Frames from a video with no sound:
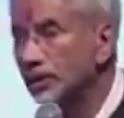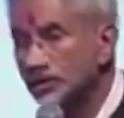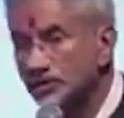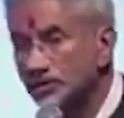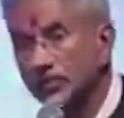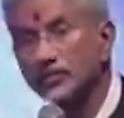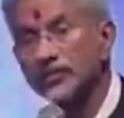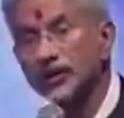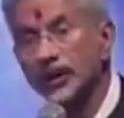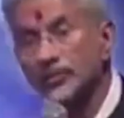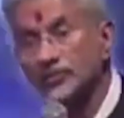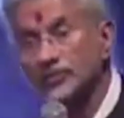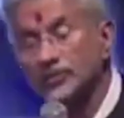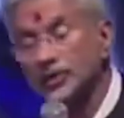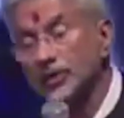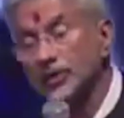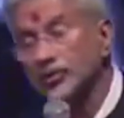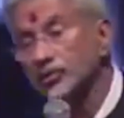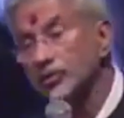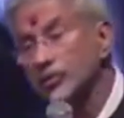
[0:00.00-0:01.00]
He referenced
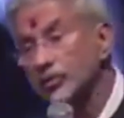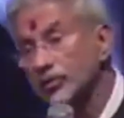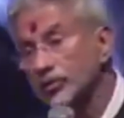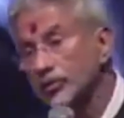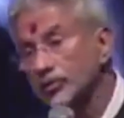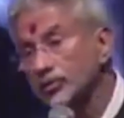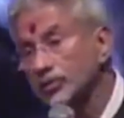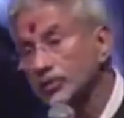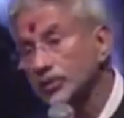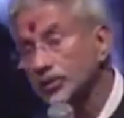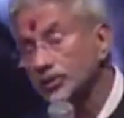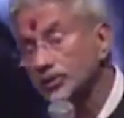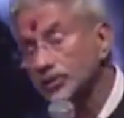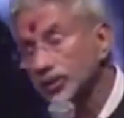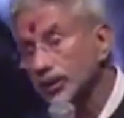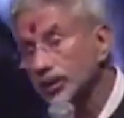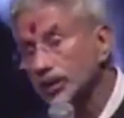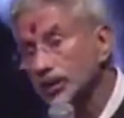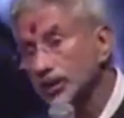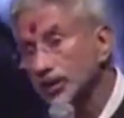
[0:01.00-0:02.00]
past actions of
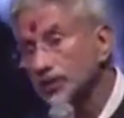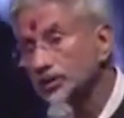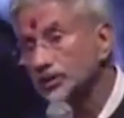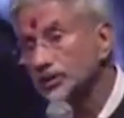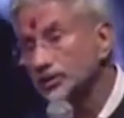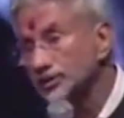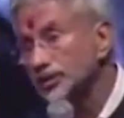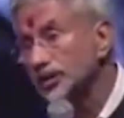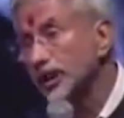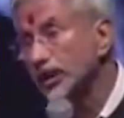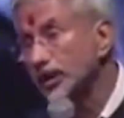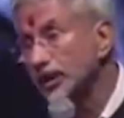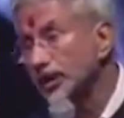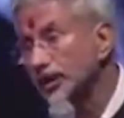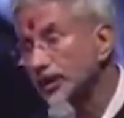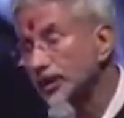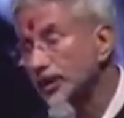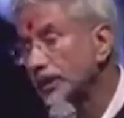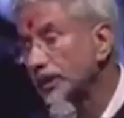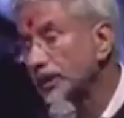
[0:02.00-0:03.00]
terrorism originating
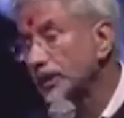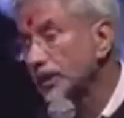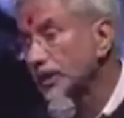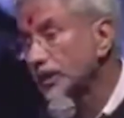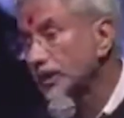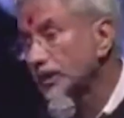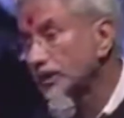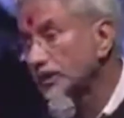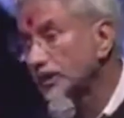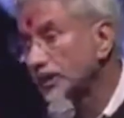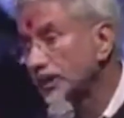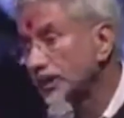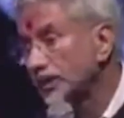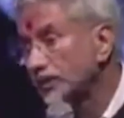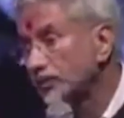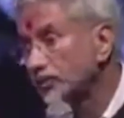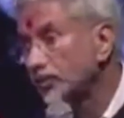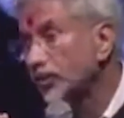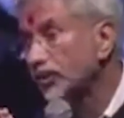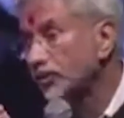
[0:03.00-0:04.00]
from across the border
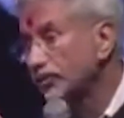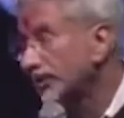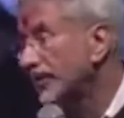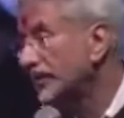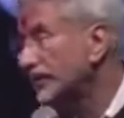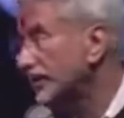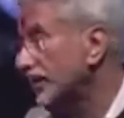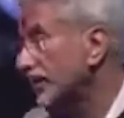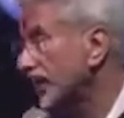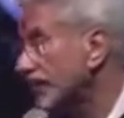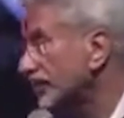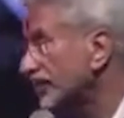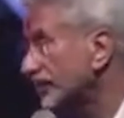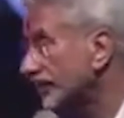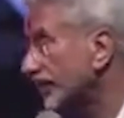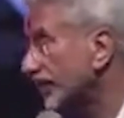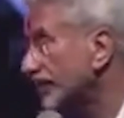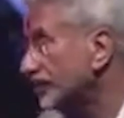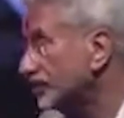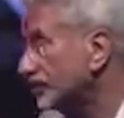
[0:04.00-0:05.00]
in the former
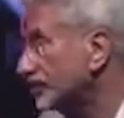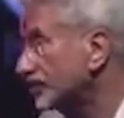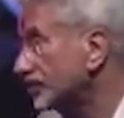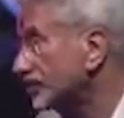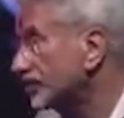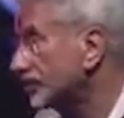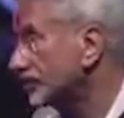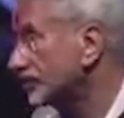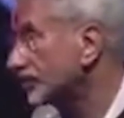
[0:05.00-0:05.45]
state of Jammu and